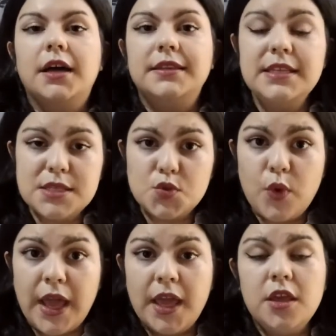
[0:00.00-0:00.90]
this
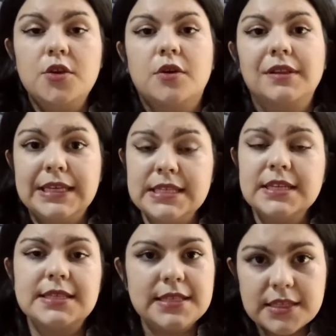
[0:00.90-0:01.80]
way you're letting
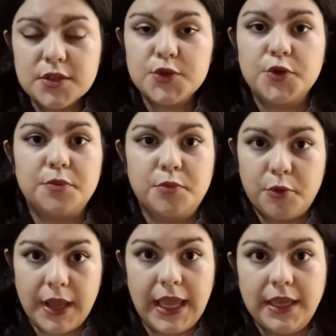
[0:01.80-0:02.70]
a signal to your
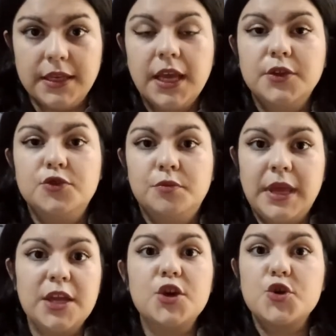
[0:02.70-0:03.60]
brain to
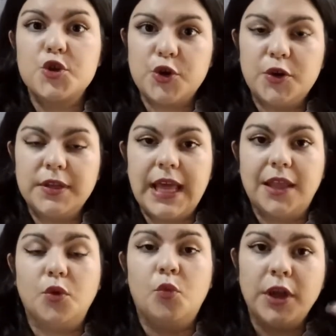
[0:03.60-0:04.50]
make sure
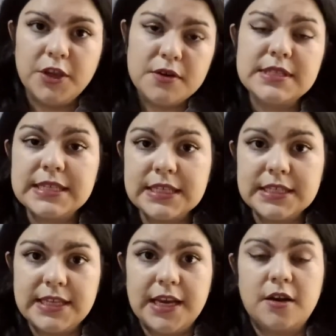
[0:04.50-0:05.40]
that when you're sitting
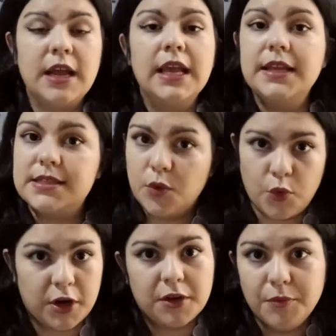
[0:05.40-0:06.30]
there, it's a
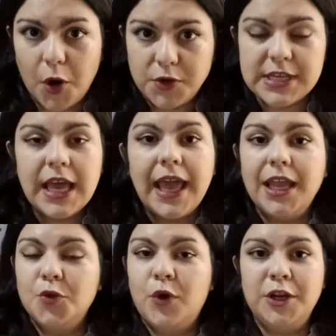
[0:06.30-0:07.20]
work mode,
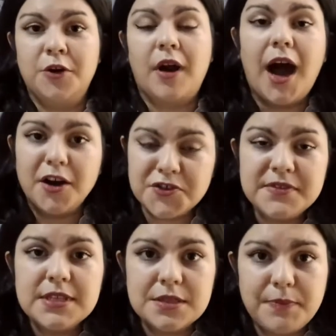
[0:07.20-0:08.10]
and when you're out of
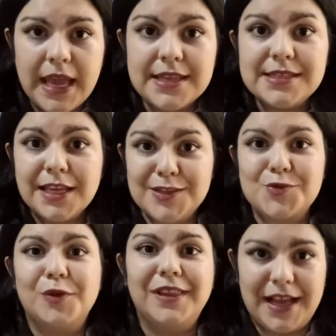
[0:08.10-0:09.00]
this space, it's
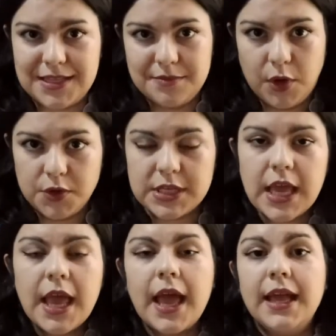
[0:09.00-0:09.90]
relax mode.
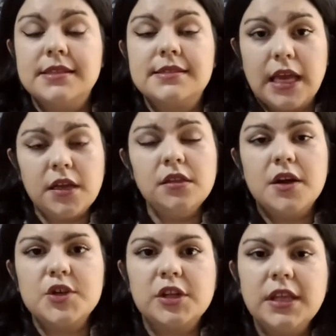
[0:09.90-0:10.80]
And
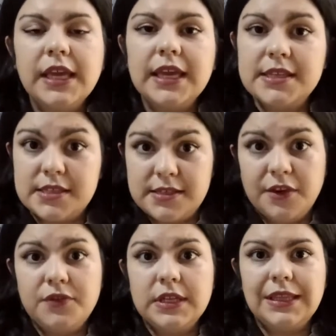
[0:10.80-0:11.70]
psychologically, it
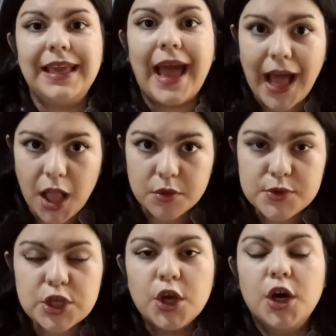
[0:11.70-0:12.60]
definitely
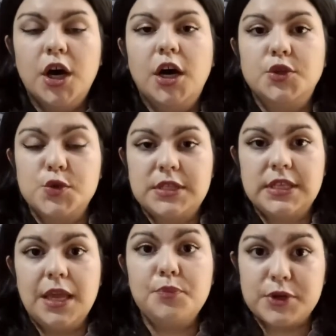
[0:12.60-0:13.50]
helps to
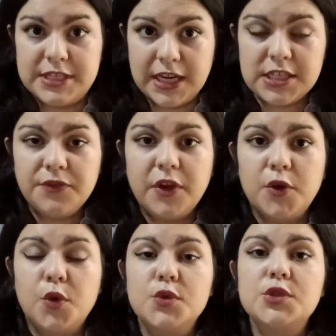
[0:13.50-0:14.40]
stay productive, and
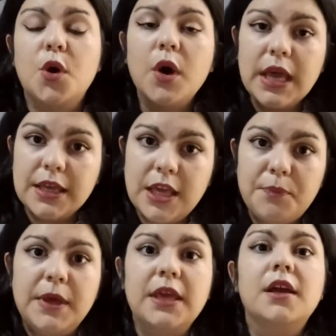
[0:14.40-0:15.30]
also
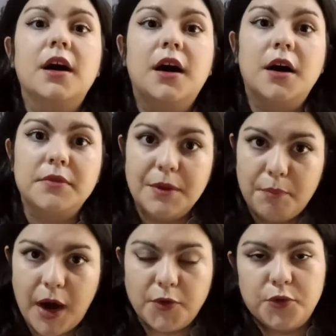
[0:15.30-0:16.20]
keeping the
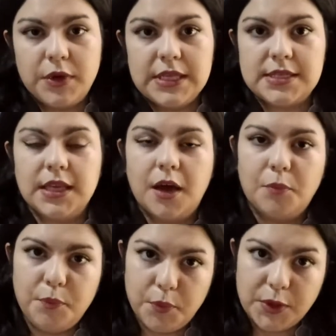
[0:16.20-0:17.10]
boundaries
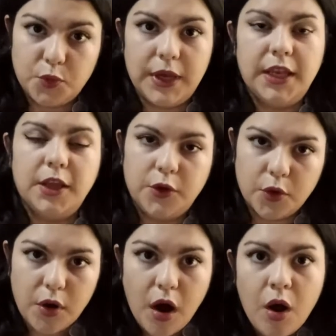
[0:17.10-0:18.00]
between
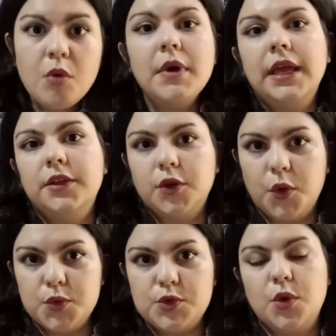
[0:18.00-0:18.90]
your home and
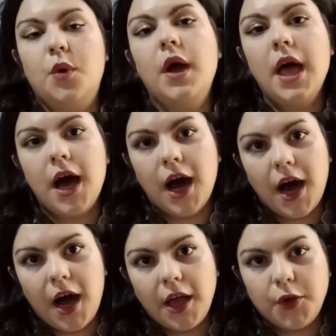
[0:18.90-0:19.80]
also
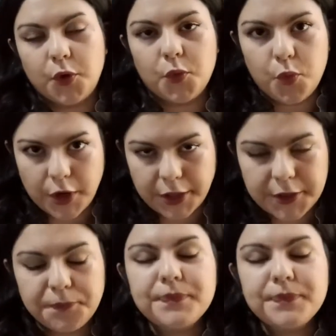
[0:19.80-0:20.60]
your work.